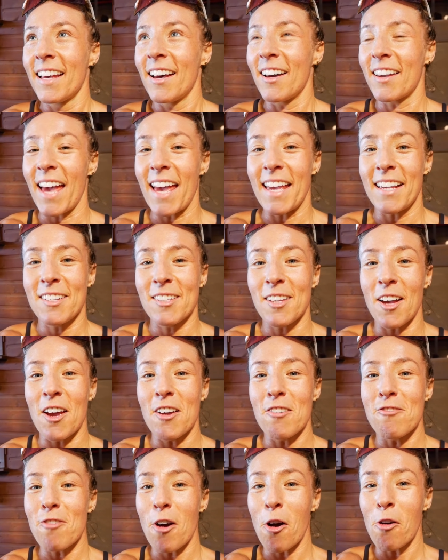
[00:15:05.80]
Okay,
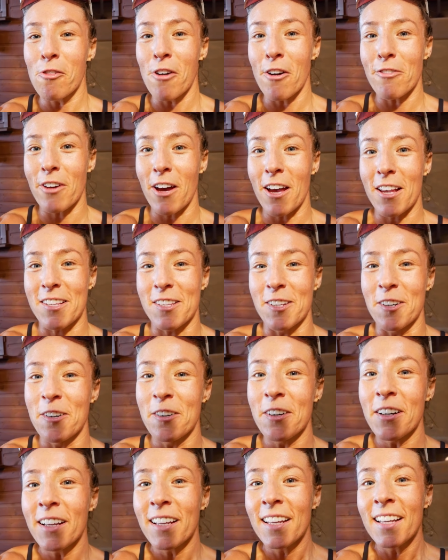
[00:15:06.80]
so role
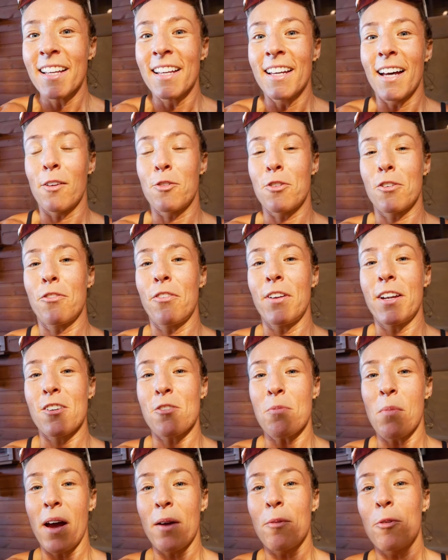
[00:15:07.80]
reversal. I've just
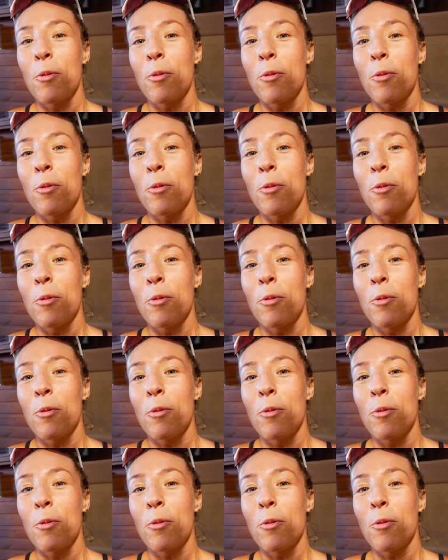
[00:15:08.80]
finished my